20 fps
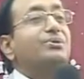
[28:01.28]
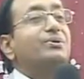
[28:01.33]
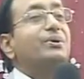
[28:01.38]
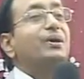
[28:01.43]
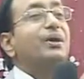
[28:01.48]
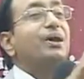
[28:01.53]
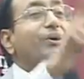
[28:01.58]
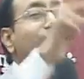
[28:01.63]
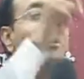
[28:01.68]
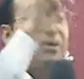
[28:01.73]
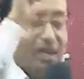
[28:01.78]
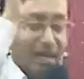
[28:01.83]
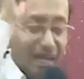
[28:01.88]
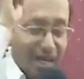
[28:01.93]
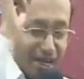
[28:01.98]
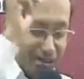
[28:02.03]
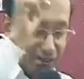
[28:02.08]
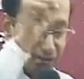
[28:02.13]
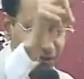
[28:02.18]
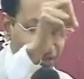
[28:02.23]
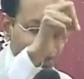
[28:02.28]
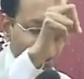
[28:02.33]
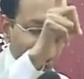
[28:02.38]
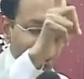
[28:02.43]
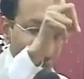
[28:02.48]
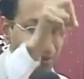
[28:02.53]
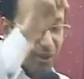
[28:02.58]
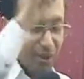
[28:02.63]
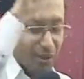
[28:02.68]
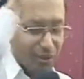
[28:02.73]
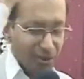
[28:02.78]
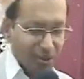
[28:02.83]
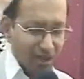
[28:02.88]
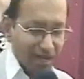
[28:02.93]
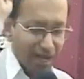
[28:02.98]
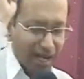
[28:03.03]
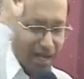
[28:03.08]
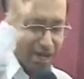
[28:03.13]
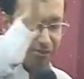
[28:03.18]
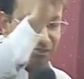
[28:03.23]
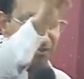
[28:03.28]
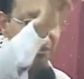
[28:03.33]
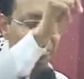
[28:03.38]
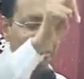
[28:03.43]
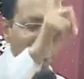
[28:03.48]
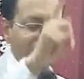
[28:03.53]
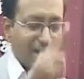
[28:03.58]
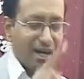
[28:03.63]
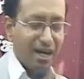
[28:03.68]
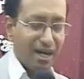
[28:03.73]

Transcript: you, who loves you, who loves you.